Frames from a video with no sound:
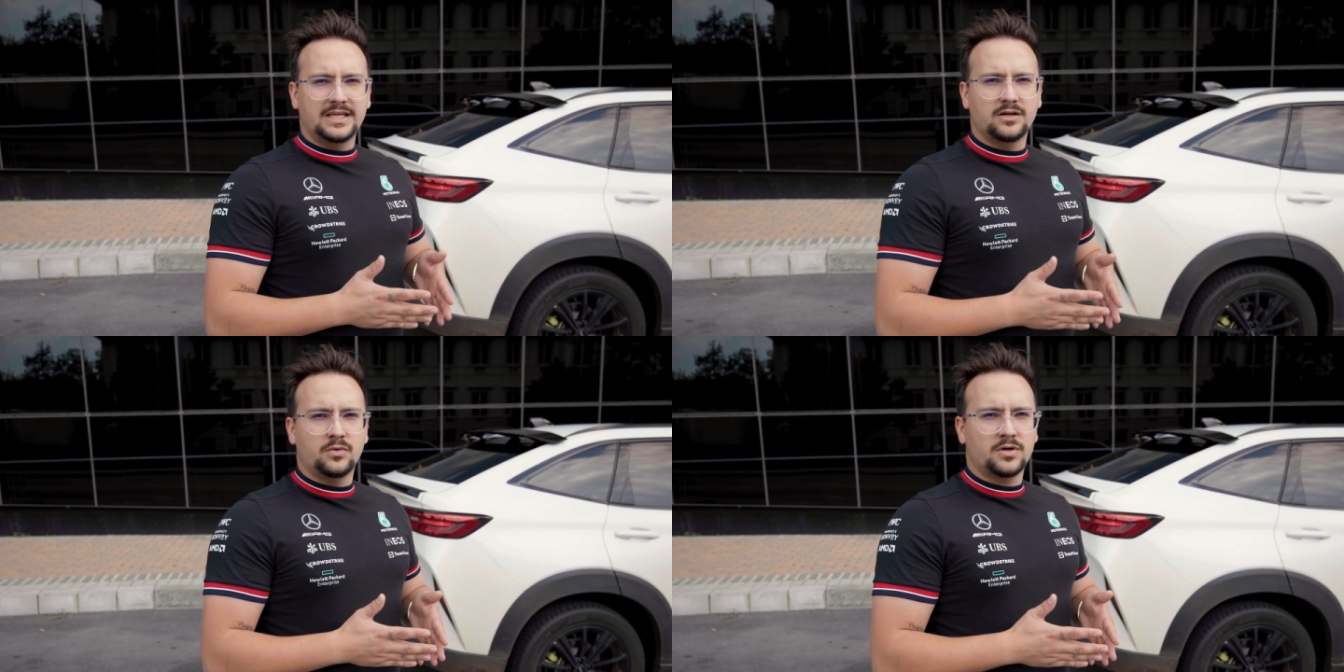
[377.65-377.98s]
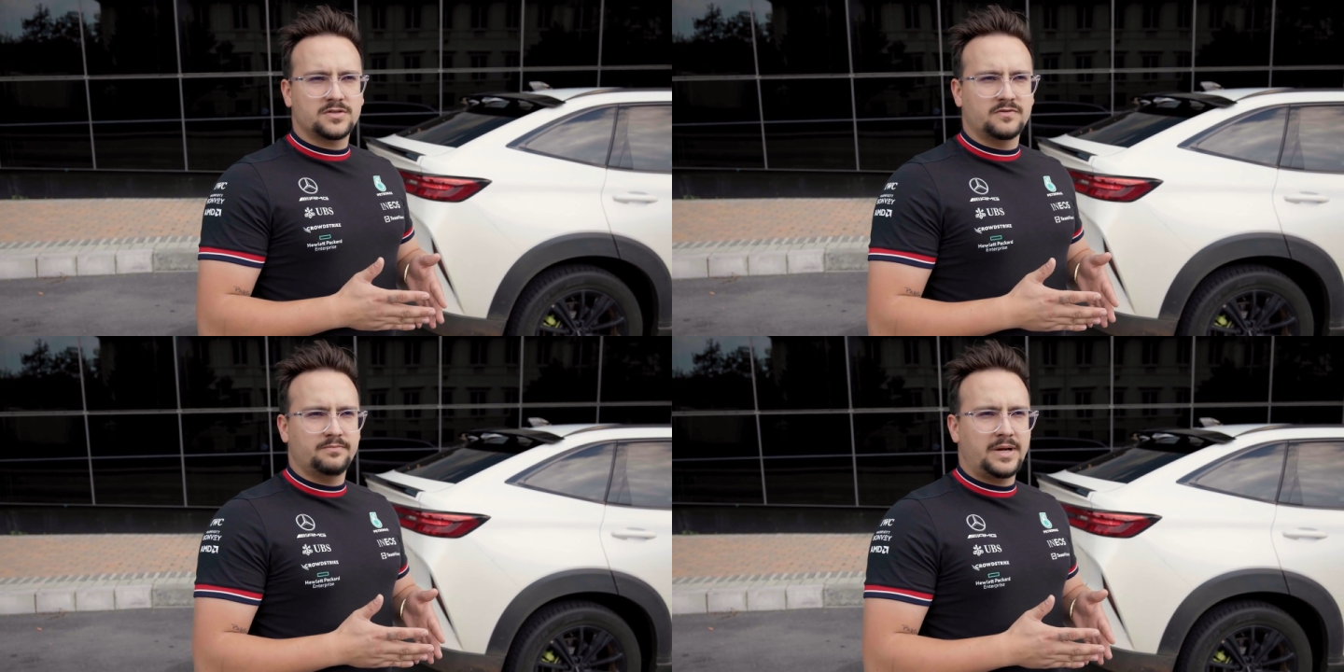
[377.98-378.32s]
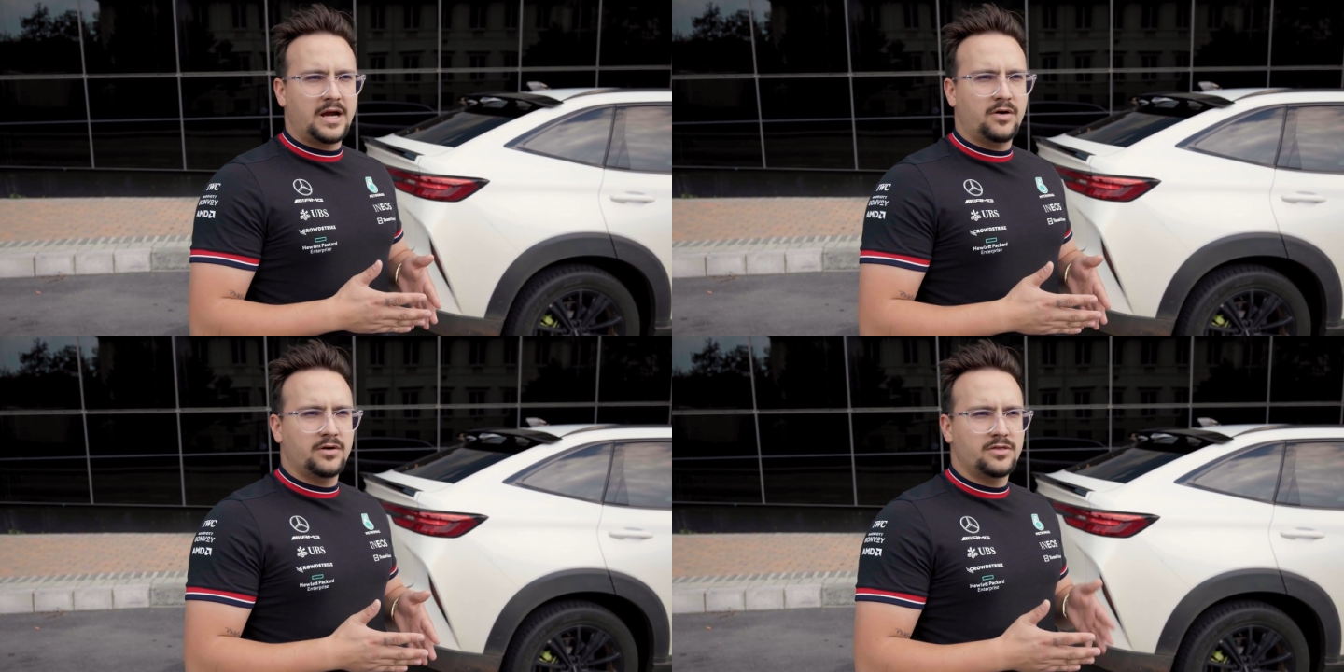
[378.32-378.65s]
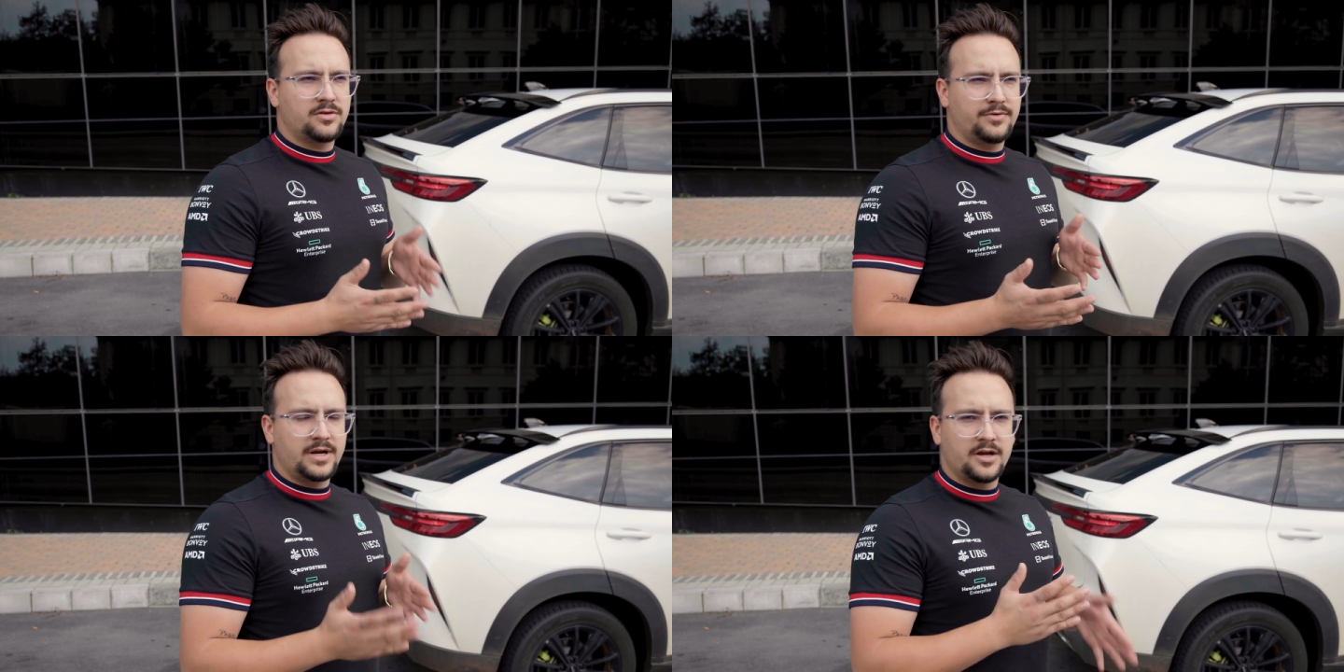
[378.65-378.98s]
kilowatts of power and
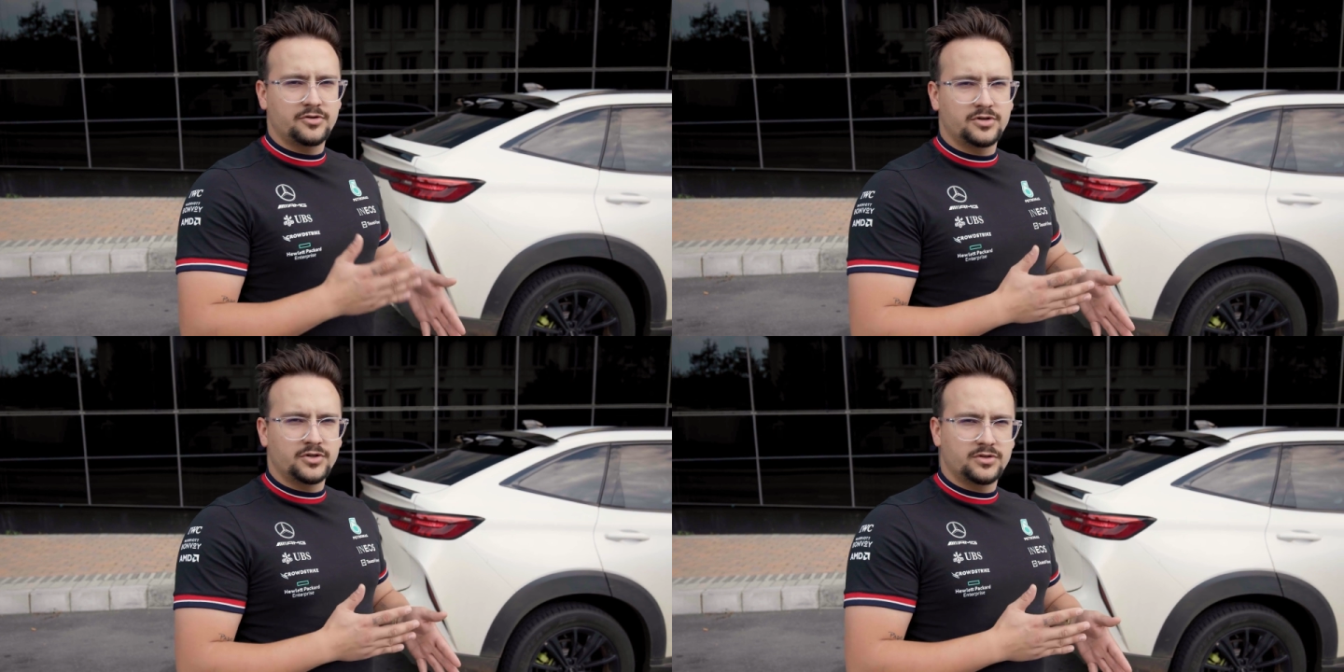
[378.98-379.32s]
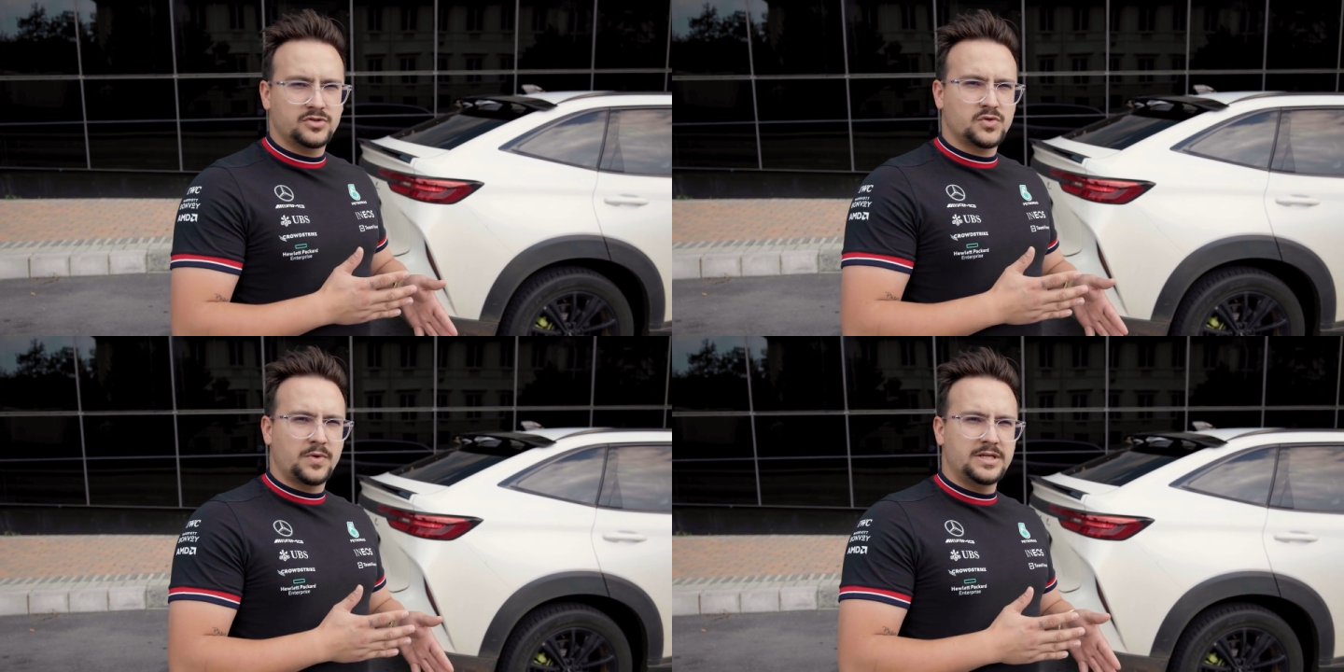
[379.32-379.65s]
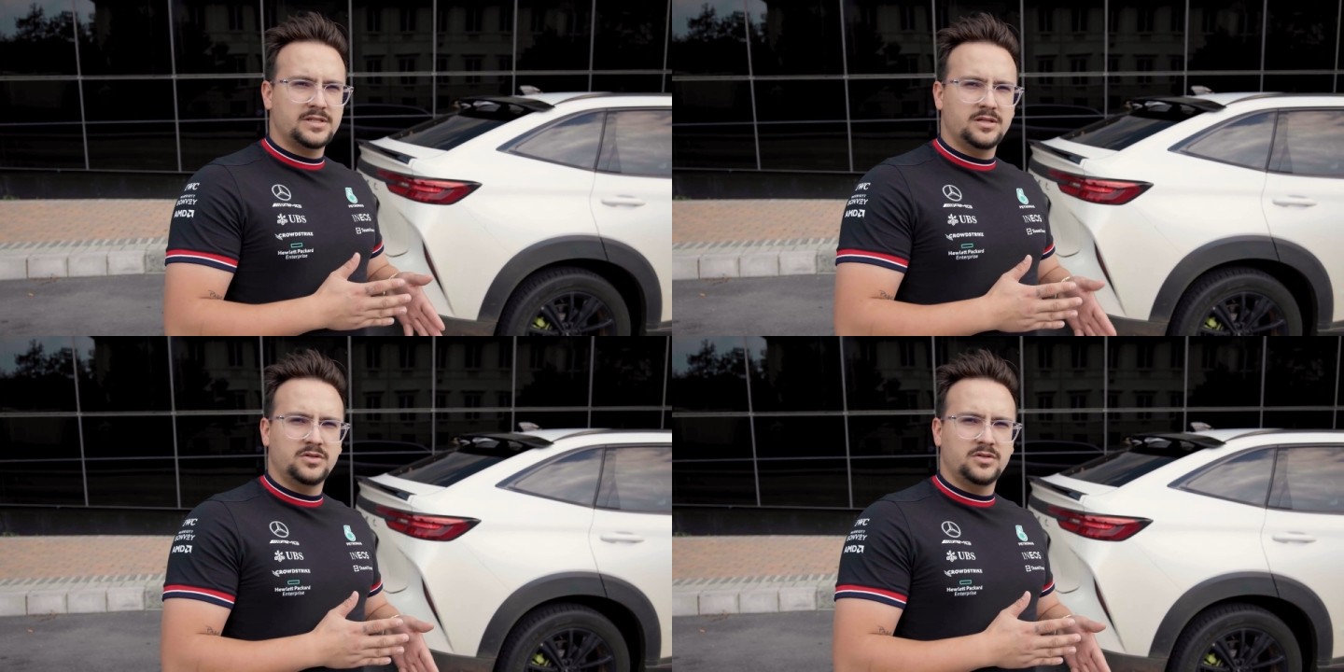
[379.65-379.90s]
320